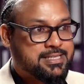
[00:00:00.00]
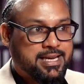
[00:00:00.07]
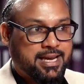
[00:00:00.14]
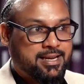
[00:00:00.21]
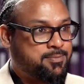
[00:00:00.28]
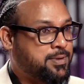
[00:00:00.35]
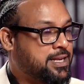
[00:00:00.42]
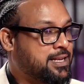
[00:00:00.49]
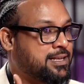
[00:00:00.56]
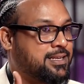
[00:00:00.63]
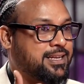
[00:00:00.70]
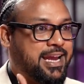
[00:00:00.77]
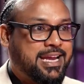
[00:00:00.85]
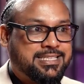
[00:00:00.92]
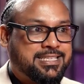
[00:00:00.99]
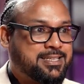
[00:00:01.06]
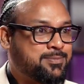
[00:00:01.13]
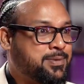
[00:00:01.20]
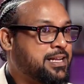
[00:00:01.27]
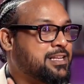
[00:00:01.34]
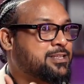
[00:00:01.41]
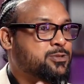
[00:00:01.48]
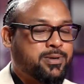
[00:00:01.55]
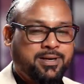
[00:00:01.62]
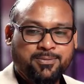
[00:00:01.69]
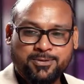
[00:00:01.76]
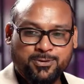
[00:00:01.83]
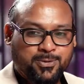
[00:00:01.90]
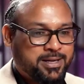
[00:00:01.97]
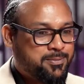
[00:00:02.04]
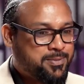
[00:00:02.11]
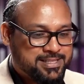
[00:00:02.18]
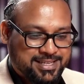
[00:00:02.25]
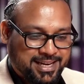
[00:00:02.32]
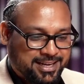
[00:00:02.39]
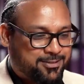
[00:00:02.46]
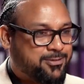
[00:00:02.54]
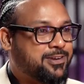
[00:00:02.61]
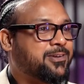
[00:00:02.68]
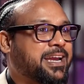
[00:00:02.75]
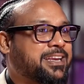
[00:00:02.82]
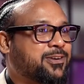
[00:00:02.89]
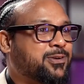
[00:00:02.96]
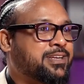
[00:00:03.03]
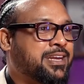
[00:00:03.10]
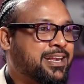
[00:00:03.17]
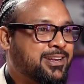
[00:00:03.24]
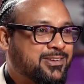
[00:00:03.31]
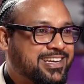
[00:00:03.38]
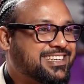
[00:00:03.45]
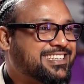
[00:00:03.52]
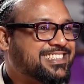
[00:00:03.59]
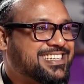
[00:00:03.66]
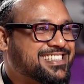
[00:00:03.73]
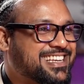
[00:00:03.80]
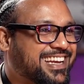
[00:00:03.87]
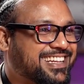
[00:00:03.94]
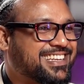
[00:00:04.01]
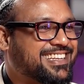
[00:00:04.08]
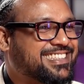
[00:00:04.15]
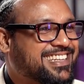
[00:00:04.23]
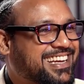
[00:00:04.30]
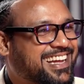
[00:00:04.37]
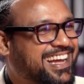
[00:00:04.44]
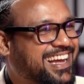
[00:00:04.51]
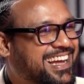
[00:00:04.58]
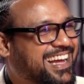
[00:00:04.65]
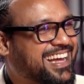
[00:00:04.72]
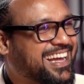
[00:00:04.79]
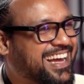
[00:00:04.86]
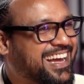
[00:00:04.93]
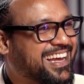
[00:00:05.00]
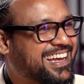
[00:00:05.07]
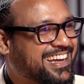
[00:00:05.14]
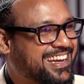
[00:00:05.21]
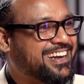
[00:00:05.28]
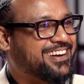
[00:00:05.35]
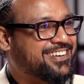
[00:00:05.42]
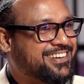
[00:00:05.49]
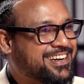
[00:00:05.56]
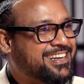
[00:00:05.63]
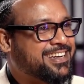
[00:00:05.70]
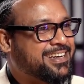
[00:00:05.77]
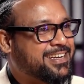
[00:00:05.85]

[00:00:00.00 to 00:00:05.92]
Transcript: 10 mil, 18 mil, 20 mils, like we write on calculator just like this. Right?